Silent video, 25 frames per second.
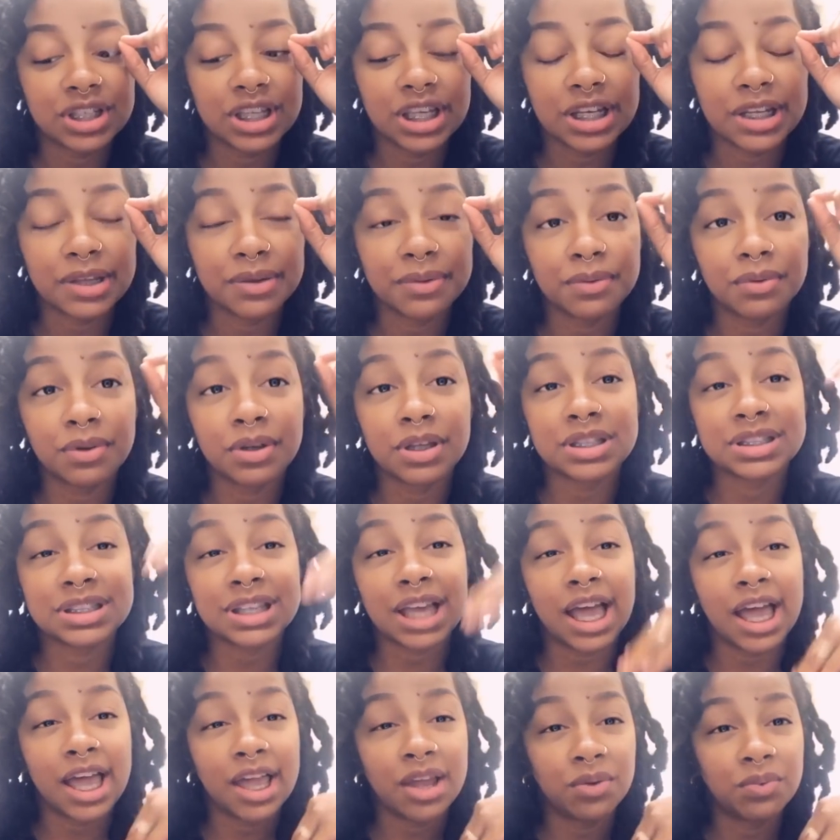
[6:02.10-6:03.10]
to get it because
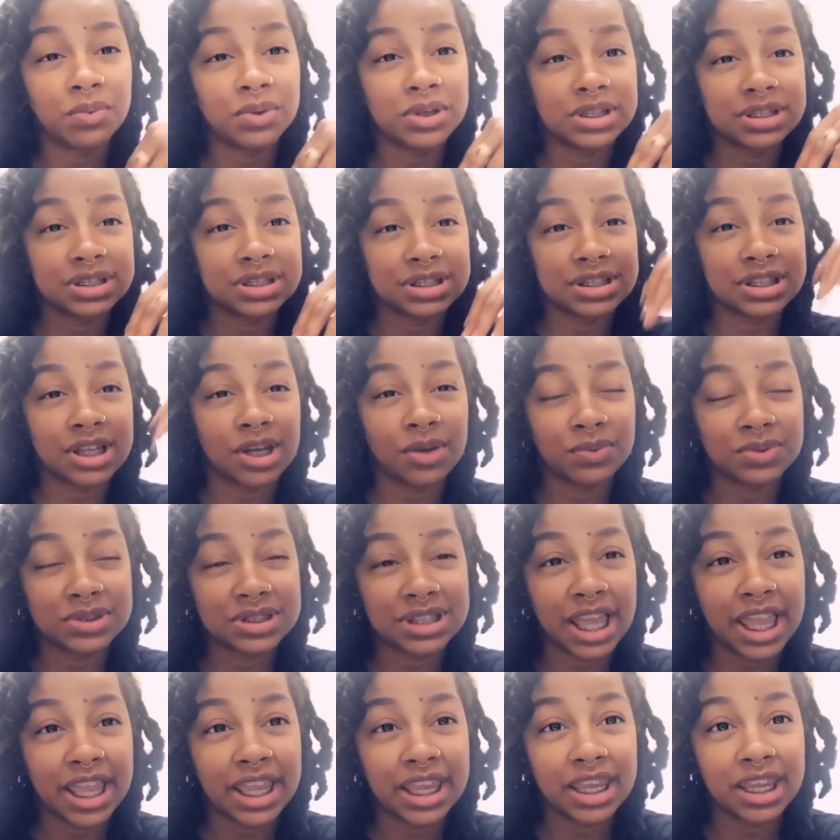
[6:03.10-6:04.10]
I was, because I was
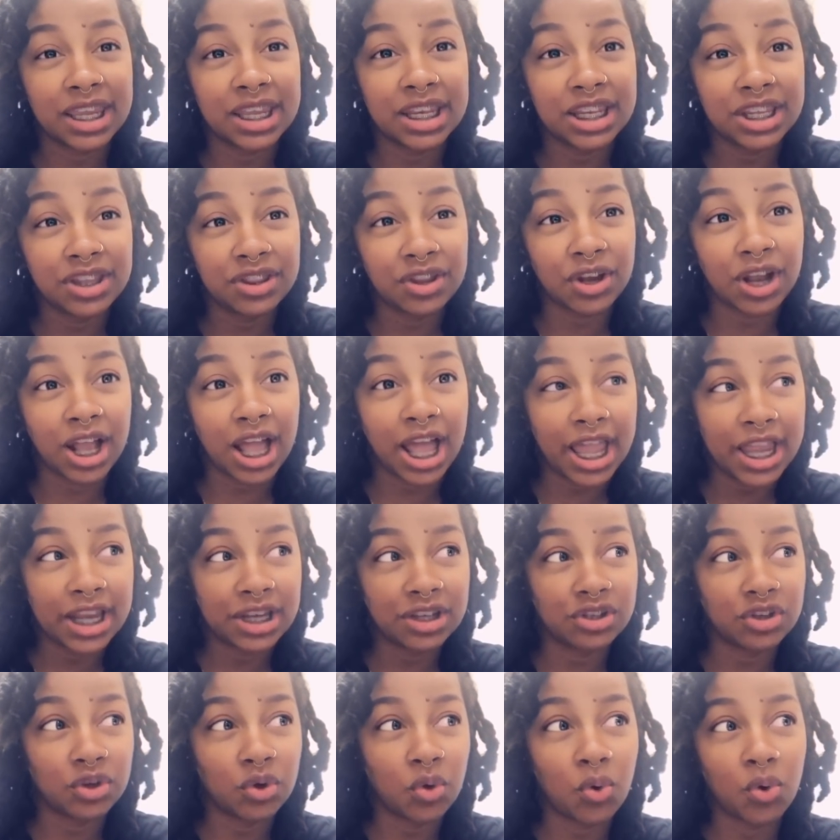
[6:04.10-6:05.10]
like, it can either
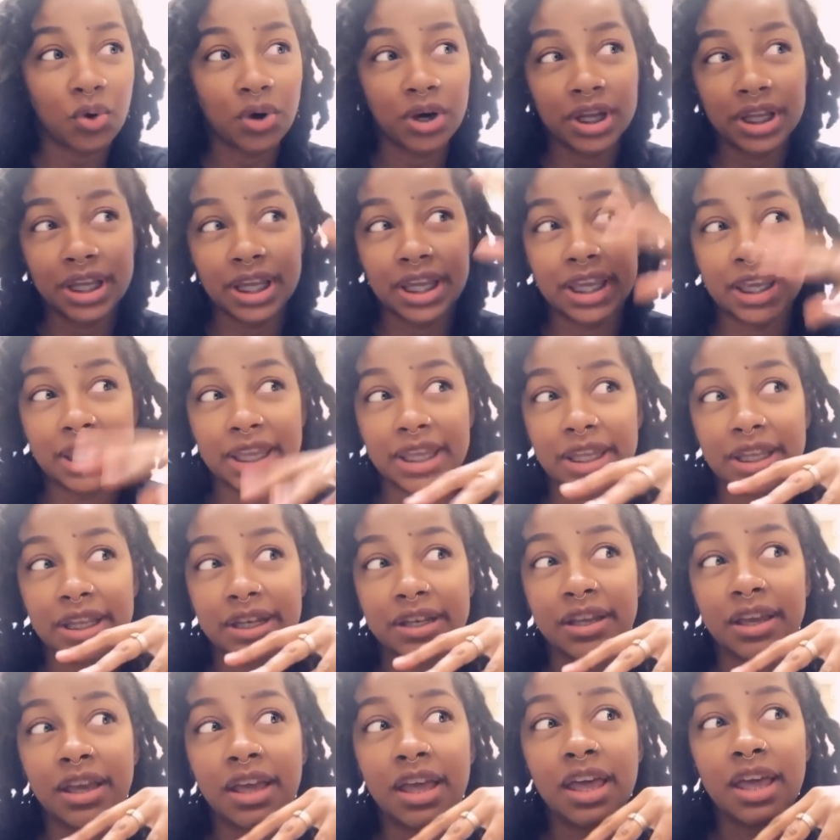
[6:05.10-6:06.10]
heighten or it
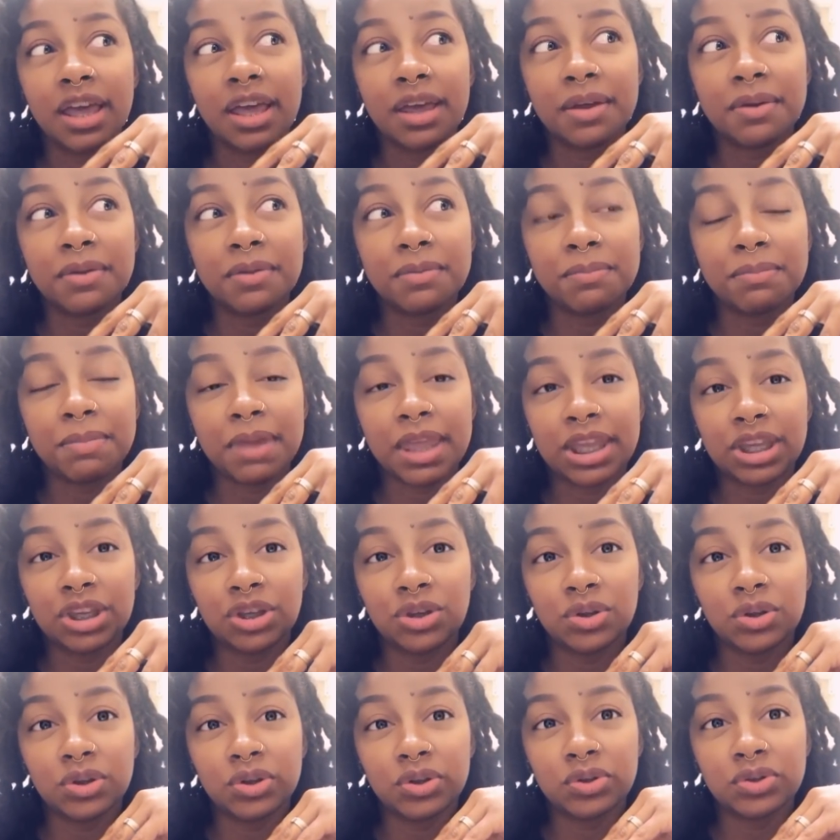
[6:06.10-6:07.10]
could make
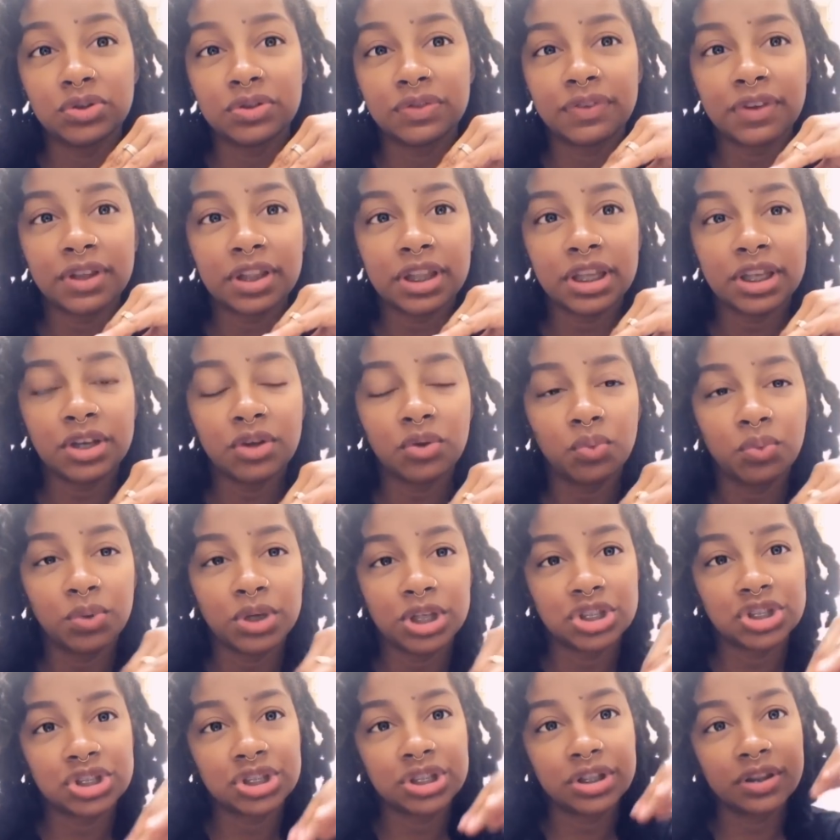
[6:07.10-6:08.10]
you lose feeling,
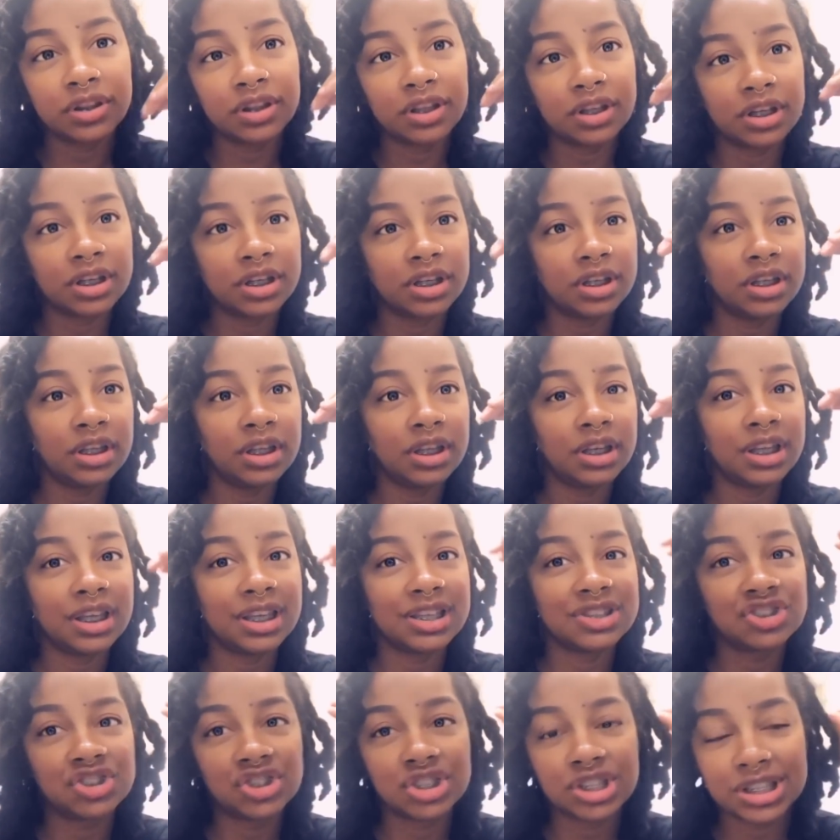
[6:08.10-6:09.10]
which the hood
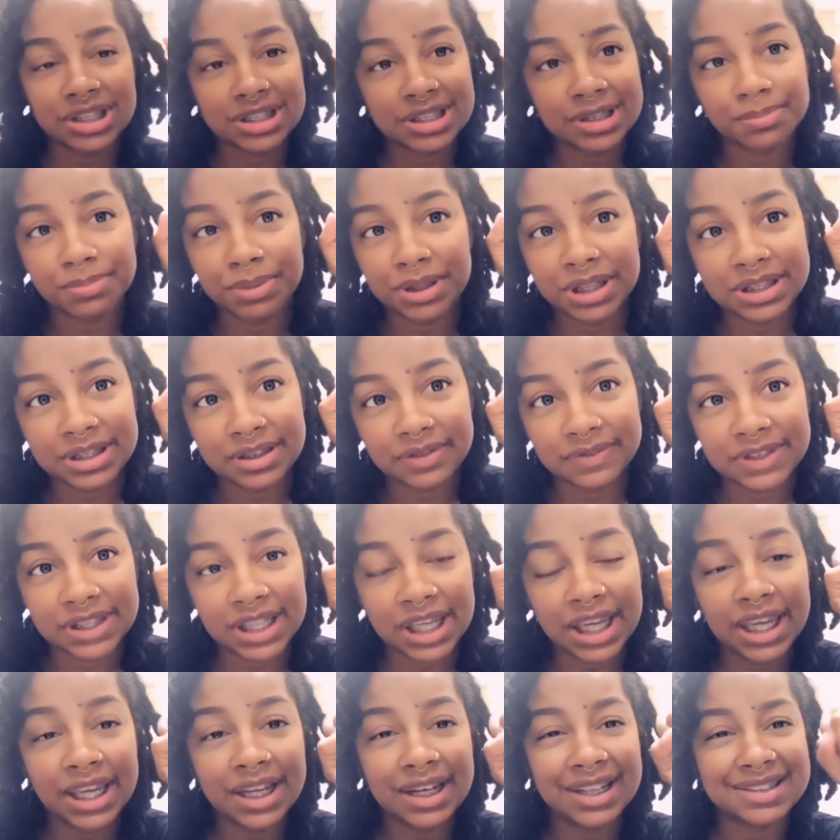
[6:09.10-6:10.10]
is just a piece of
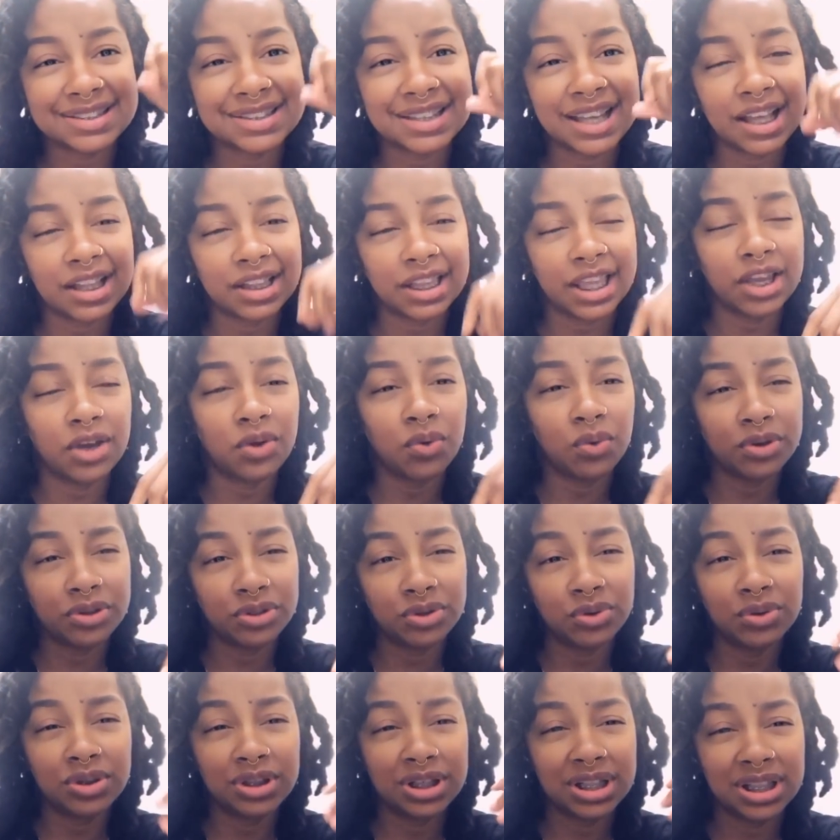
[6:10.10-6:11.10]
skin. It's not like going
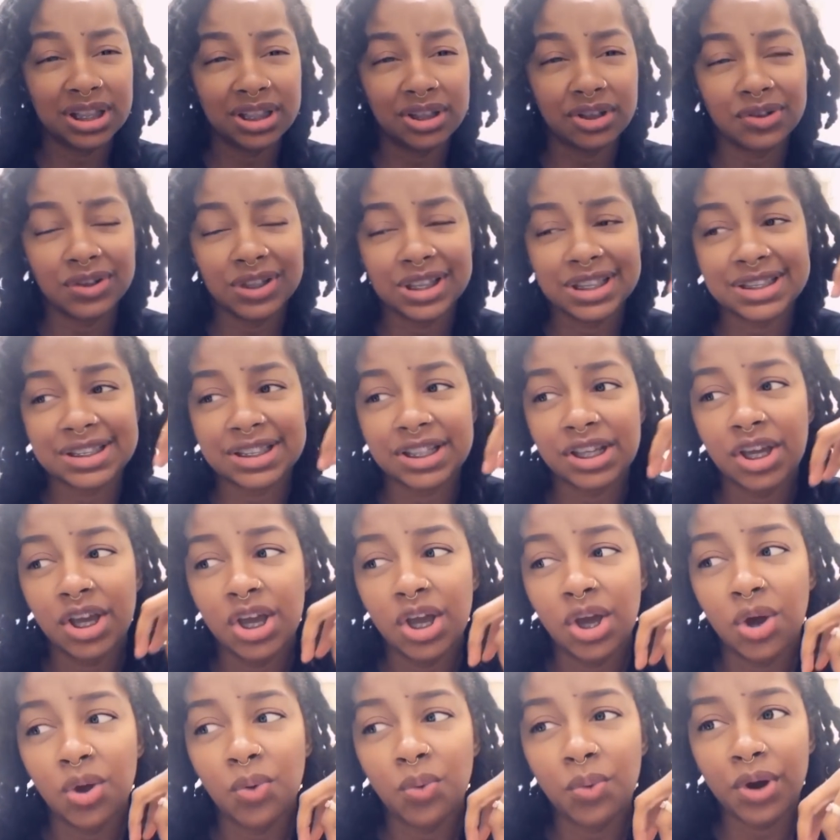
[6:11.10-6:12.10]
through the clitoris
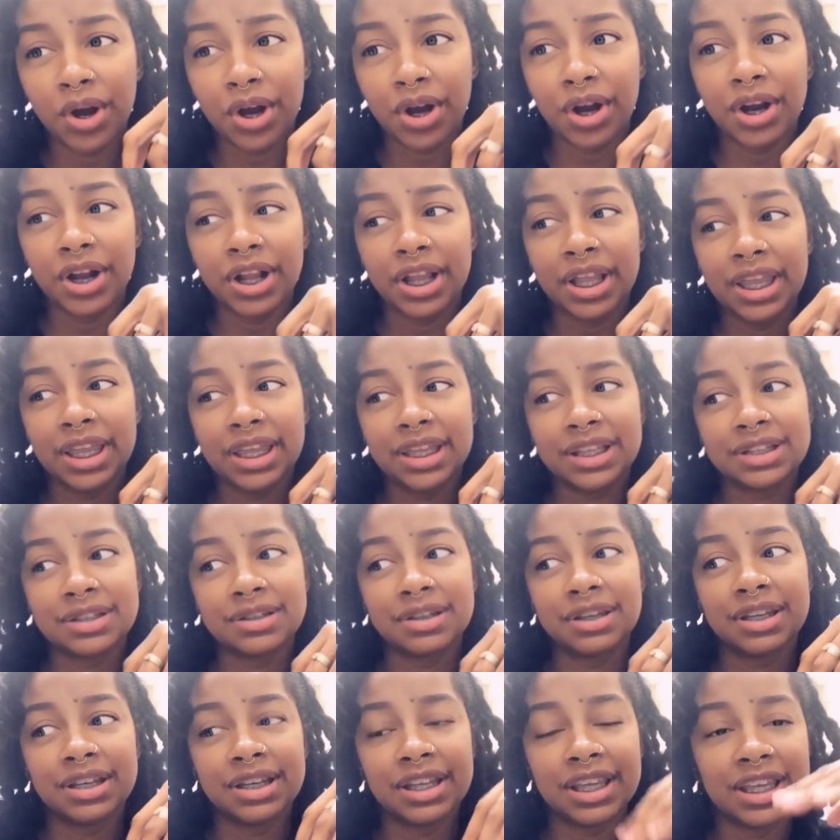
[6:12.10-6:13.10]
where it
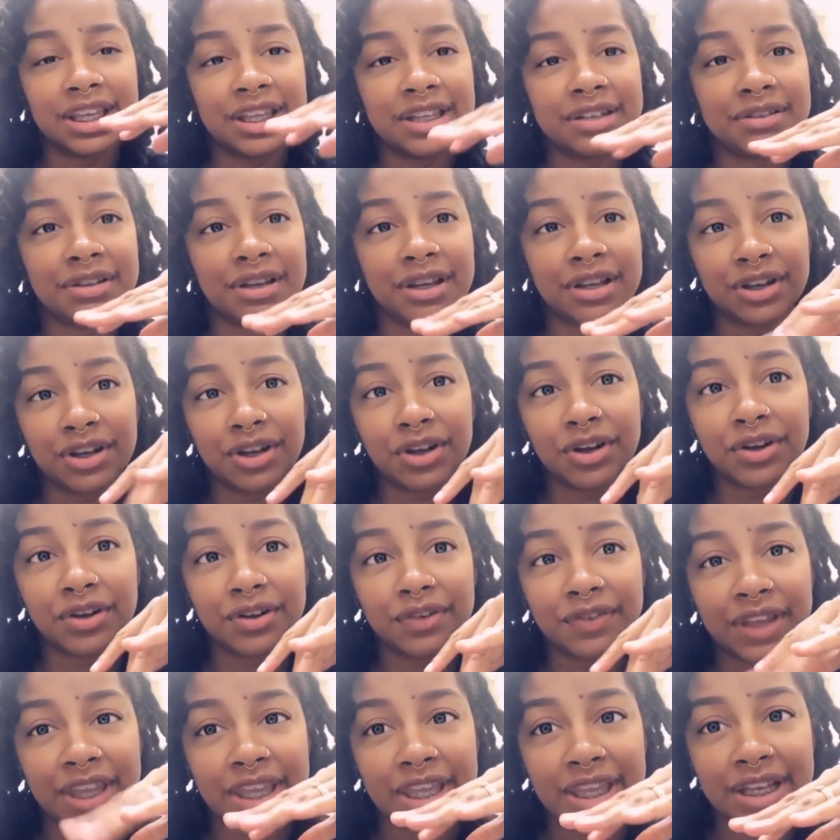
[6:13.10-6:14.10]
can hit a
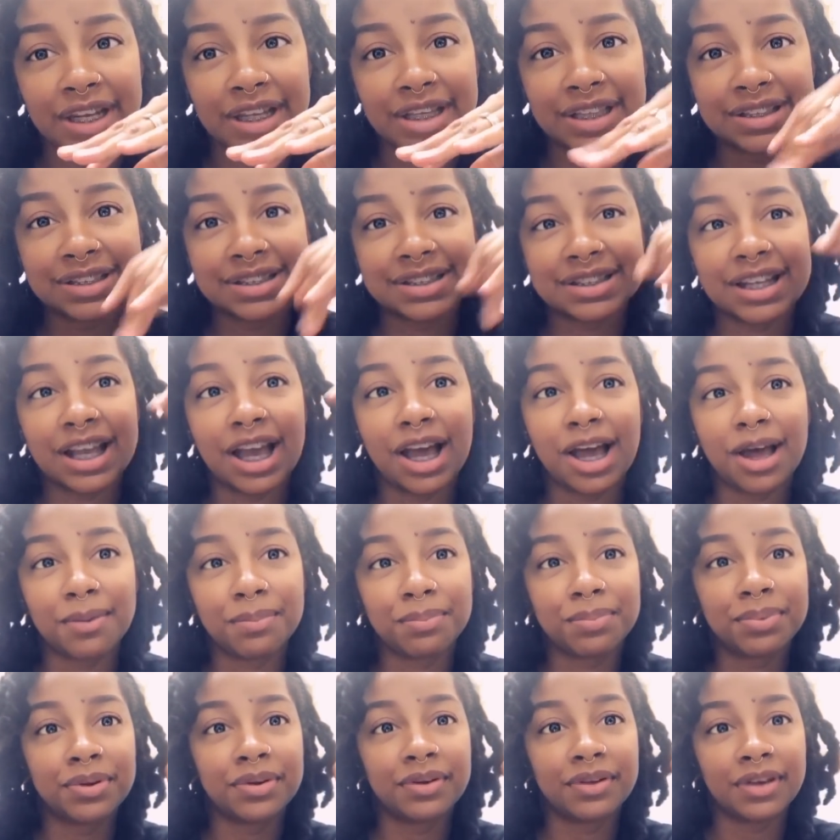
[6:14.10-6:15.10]
nerve and it
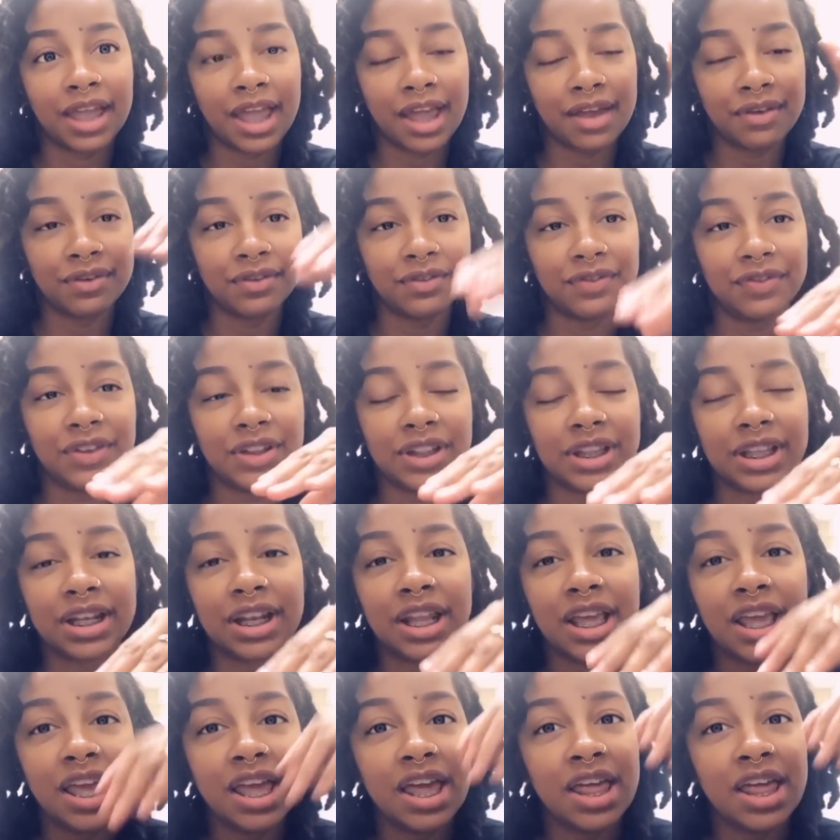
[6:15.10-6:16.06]
stop having feeling.